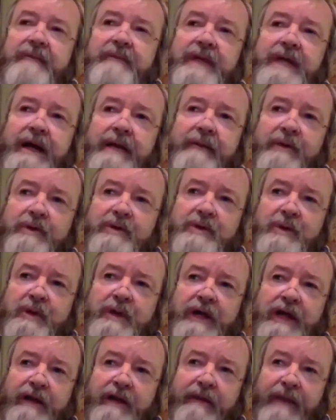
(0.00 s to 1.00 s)
But I'm not
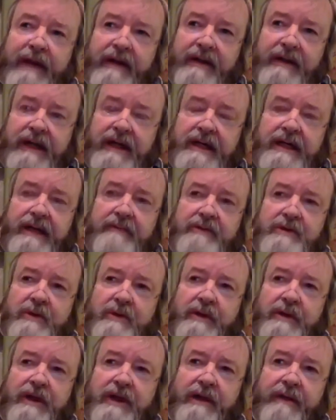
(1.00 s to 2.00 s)
talking about that. I'm
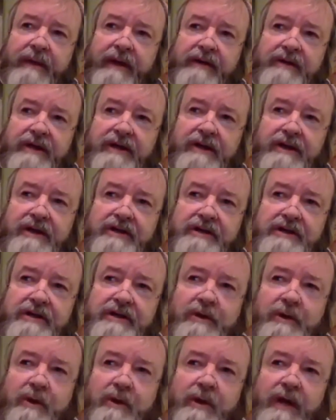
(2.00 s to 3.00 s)
talking about a
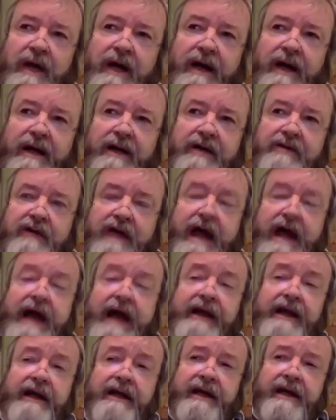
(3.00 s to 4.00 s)
condition called
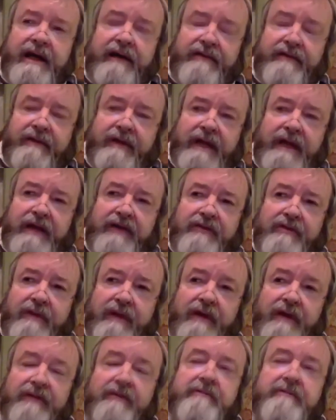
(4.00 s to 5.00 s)
hydranencephaly. It's
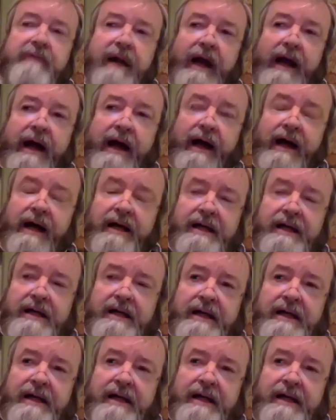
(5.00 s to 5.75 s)
rather rare.